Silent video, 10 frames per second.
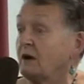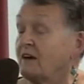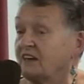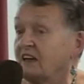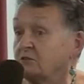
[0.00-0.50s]
are
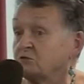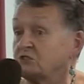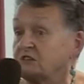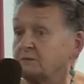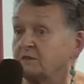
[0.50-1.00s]
having
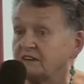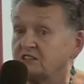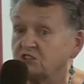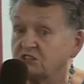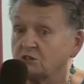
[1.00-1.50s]
androgen
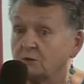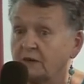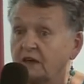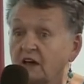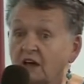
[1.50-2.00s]
deprivation
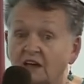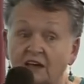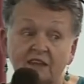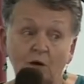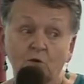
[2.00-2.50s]
therapy,
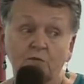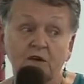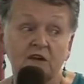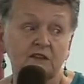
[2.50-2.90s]
and that would